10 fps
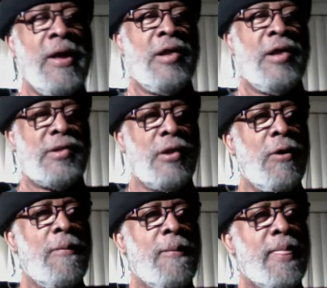
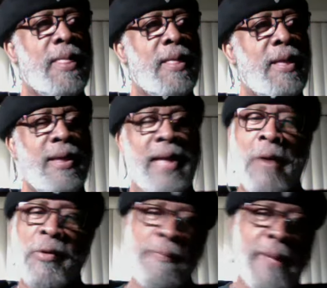So I
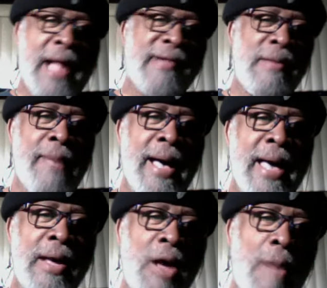was passing
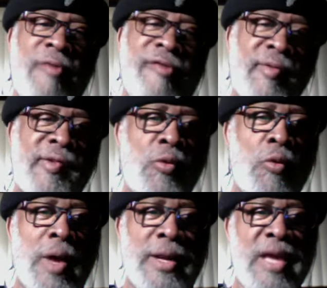by, coming from school
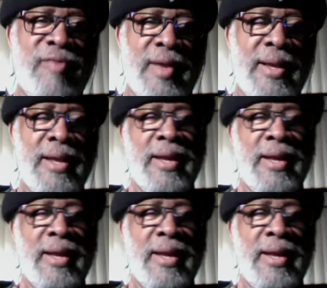one evening,